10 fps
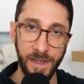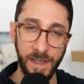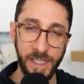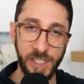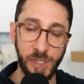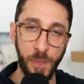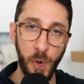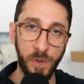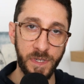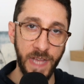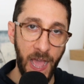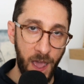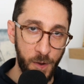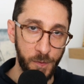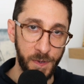He spoke
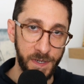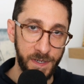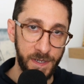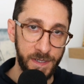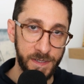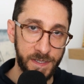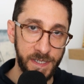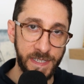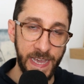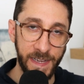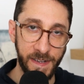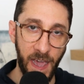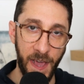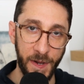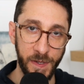down to Dan
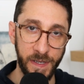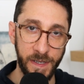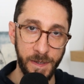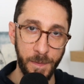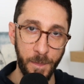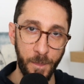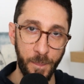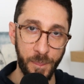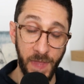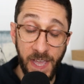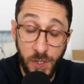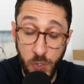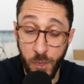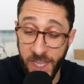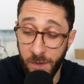Connolly. And
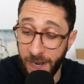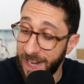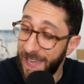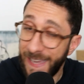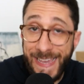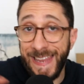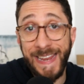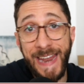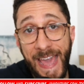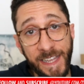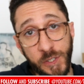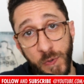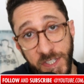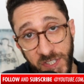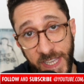to reiterate, he didn't answer
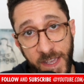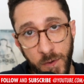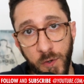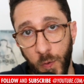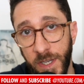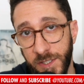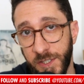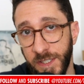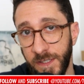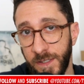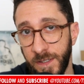a single question.